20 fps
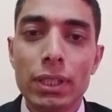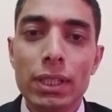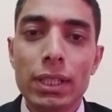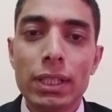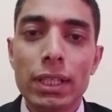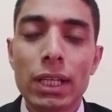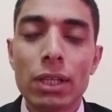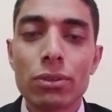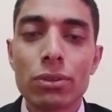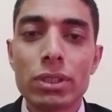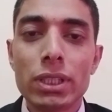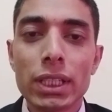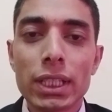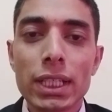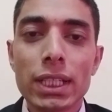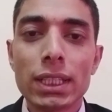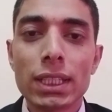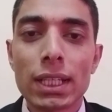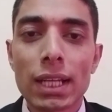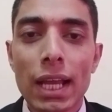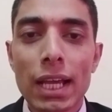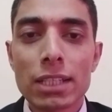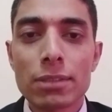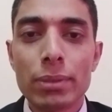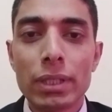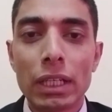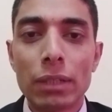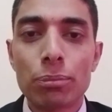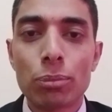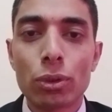Now checking the last
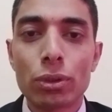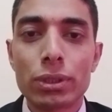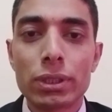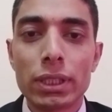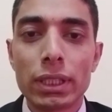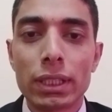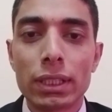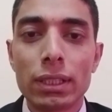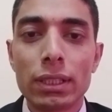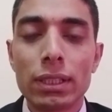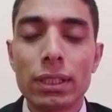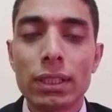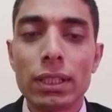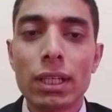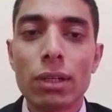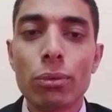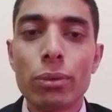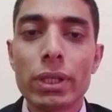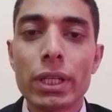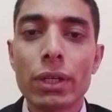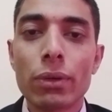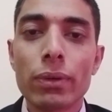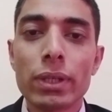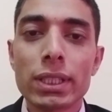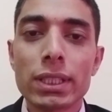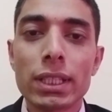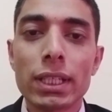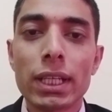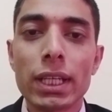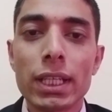minute posting. Now we
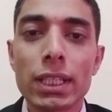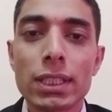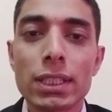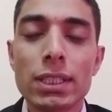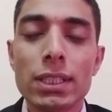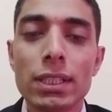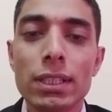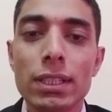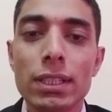request the guest